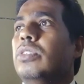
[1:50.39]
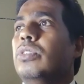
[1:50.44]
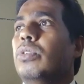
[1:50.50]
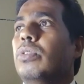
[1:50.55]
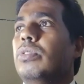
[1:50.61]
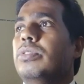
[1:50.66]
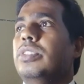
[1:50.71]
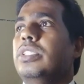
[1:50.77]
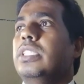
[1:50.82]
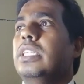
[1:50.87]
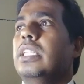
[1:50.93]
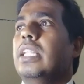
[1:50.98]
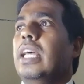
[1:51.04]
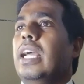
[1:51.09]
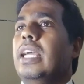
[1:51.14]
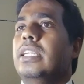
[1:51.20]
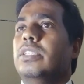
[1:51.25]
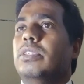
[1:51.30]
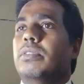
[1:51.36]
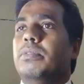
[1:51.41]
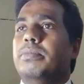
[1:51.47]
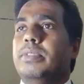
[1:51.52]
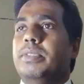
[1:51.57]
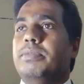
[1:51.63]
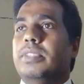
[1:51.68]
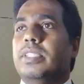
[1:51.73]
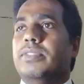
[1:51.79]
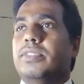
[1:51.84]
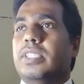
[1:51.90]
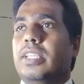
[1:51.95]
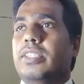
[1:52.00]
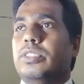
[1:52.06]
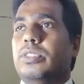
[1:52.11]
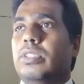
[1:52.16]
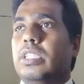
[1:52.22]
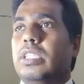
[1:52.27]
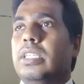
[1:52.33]
known till the end of 15th
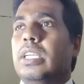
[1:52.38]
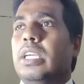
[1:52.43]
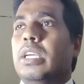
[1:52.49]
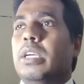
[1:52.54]
century,